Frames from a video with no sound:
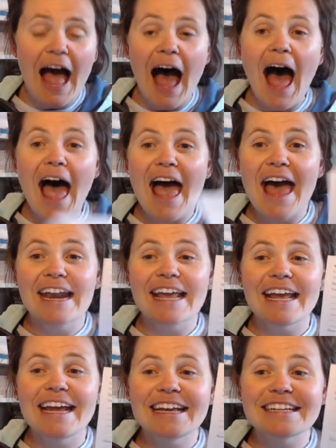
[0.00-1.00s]
And
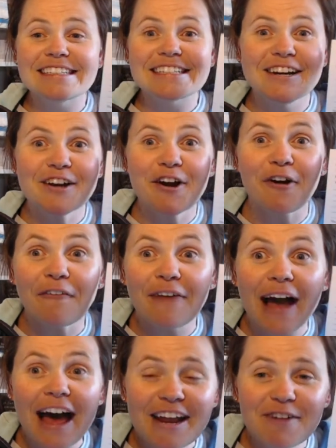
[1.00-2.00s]
it is
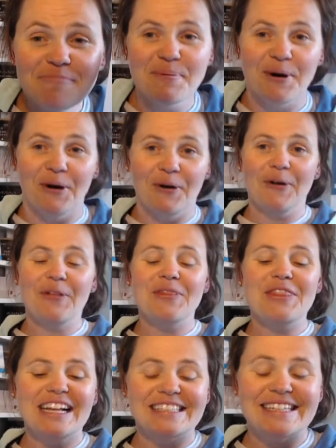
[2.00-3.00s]
incredible
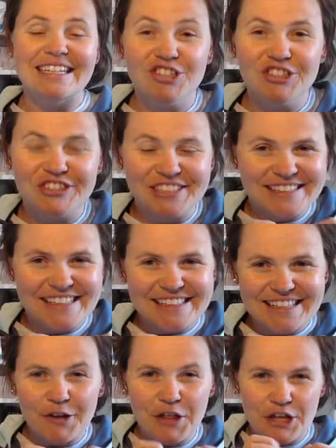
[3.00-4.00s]
the attention to
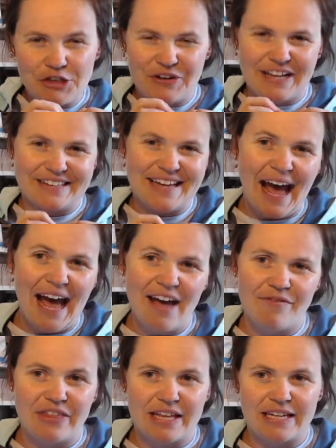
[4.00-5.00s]
detail that you need to have
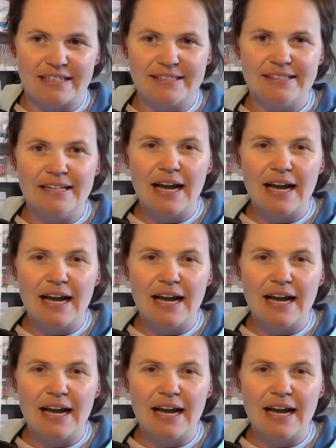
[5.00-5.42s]
in these.